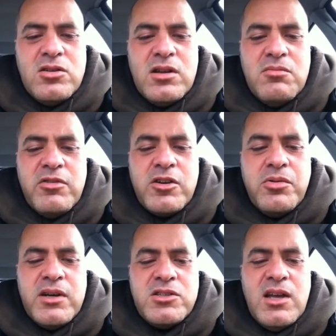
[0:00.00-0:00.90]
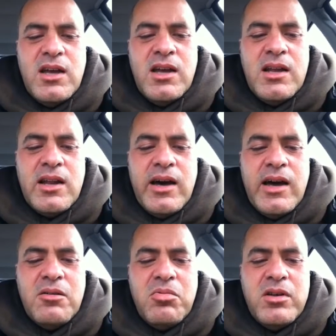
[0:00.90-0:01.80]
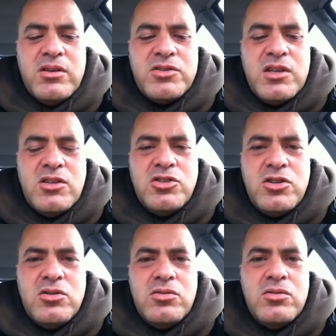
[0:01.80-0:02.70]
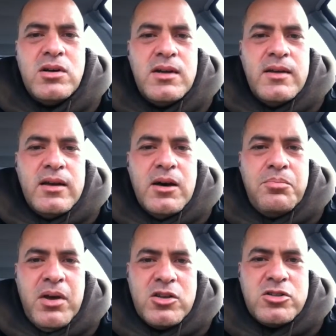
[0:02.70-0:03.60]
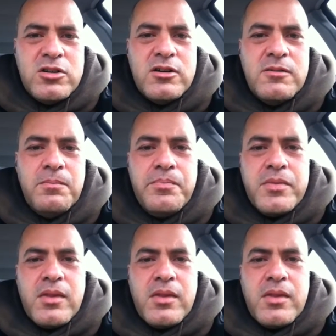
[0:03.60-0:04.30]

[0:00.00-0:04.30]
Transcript: you can request it and I will send you a picture